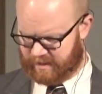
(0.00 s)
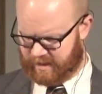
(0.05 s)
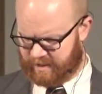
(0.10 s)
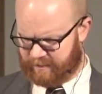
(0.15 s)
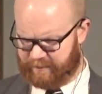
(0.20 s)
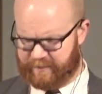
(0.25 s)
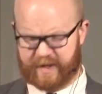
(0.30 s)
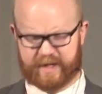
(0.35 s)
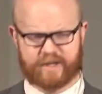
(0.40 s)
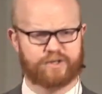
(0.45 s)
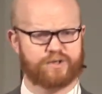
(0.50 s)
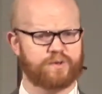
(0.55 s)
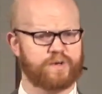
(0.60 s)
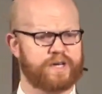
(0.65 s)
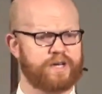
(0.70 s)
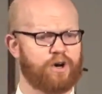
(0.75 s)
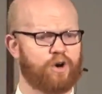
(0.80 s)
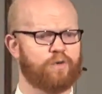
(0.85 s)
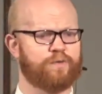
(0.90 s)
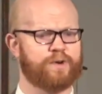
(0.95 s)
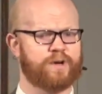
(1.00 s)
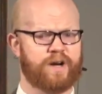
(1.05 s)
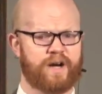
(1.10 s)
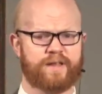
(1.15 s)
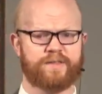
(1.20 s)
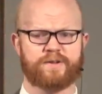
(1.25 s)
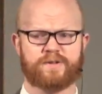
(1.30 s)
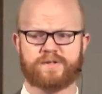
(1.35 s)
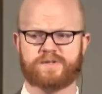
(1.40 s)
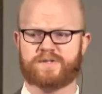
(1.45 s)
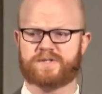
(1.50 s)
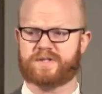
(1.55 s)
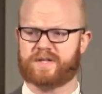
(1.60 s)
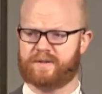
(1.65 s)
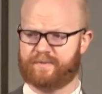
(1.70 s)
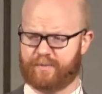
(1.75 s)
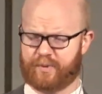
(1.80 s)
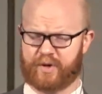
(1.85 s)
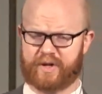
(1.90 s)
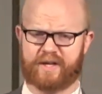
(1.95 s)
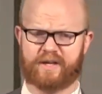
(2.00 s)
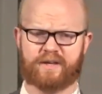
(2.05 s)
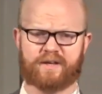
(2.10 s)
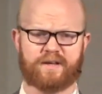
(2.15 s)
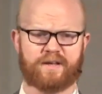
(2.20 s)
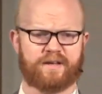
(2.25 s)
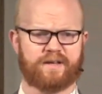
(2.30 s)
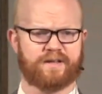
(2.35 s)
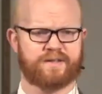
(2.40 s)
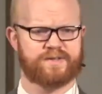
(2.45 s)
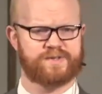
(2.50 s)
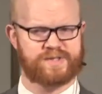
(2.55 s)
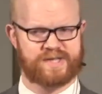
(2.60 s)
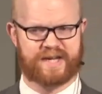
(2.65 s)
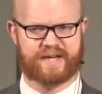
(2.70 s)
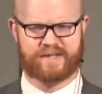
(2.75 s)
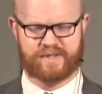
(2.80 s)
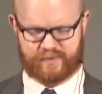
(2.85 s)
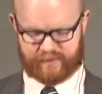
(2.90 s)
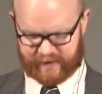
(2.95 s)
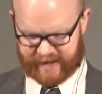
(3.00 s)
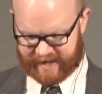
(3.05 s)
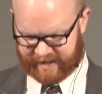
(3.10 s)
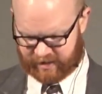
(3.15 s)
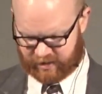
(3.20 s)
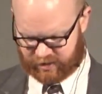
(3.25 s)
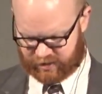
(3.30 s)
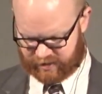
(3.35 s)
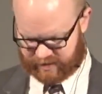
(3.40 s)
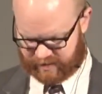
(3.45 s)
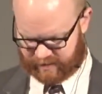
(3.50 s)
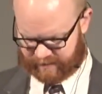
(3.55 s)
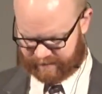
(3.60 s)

Victory over others can bring satisfaction,